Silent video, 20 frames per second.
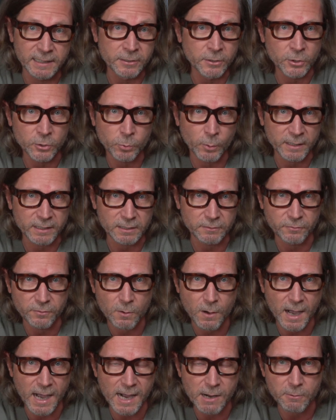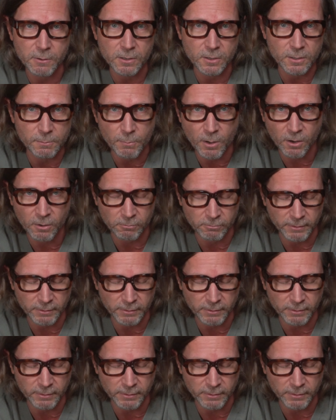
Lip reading: in the 24-hour Le Mans